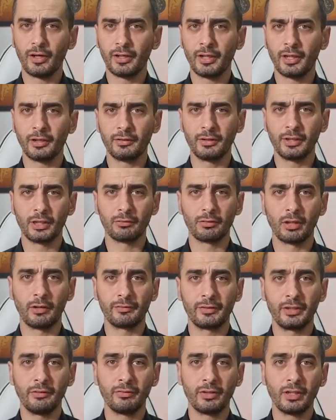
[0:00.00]
fighting near
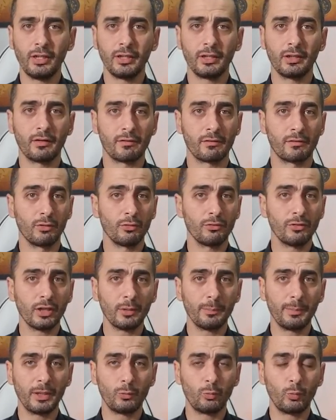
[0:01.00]
Avdiivka it is
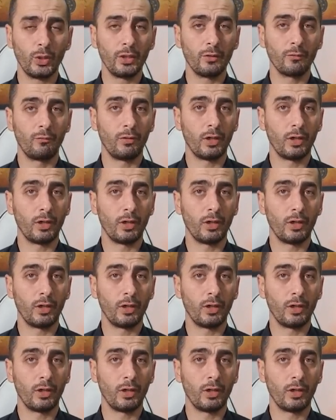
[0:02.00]
losing between